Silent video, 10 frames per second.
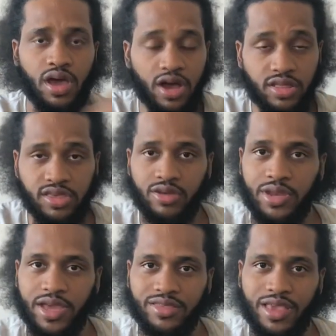Until
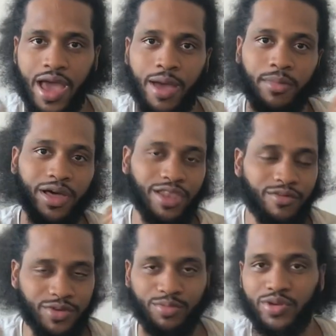next time, I
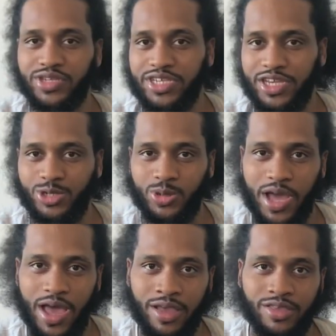love and appreciate you
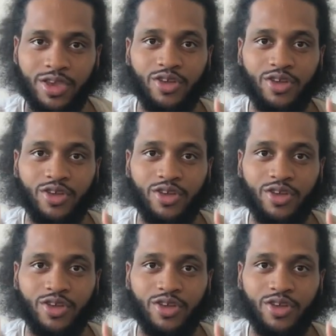guys.